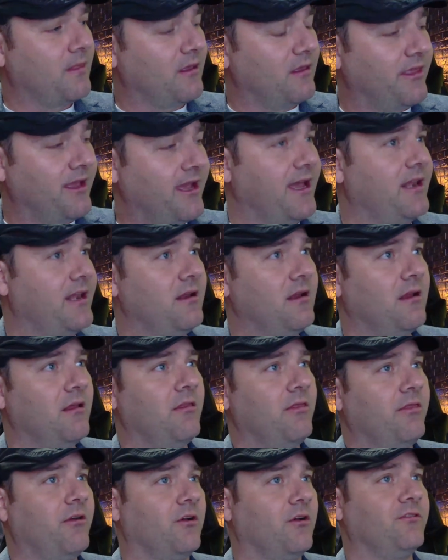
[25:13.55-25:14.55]
then
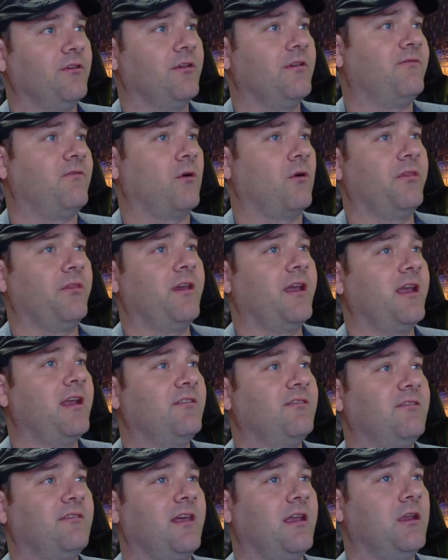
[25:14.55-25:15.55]
those are the four
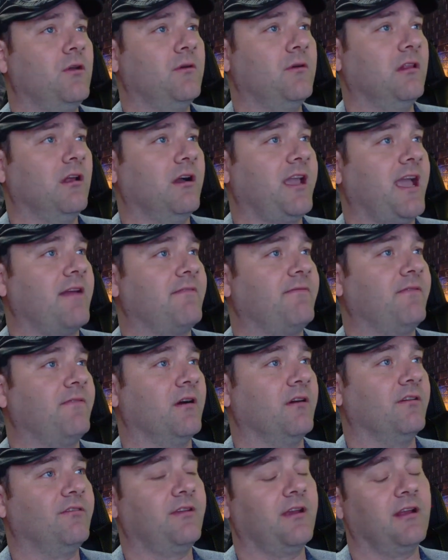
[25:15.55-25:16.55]
things that you would look at
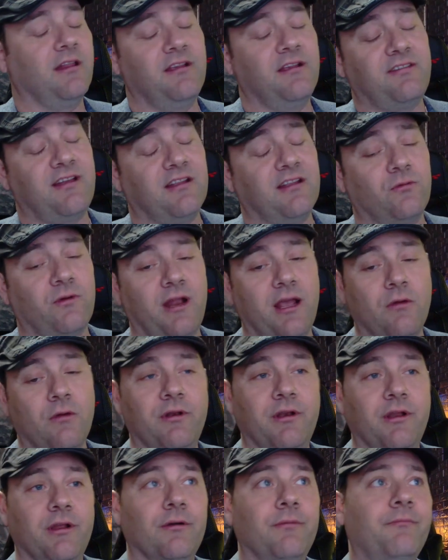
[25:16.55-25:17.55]
first. At least that's what I
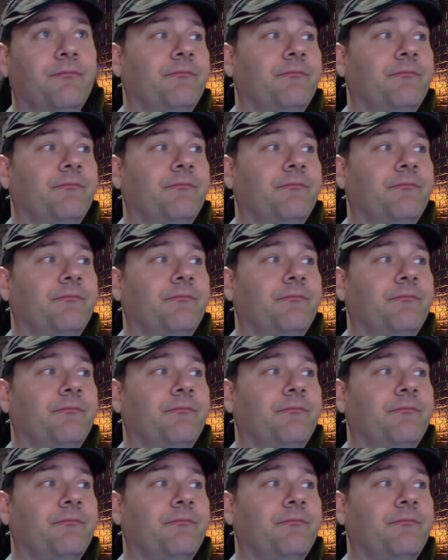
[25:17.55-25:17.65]
would do.